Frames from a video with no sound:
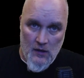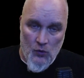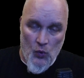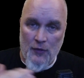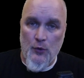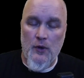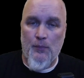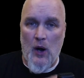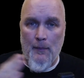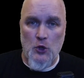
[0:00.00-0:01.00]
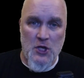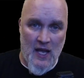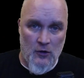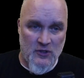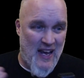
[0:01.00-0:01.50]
went through the proper channels,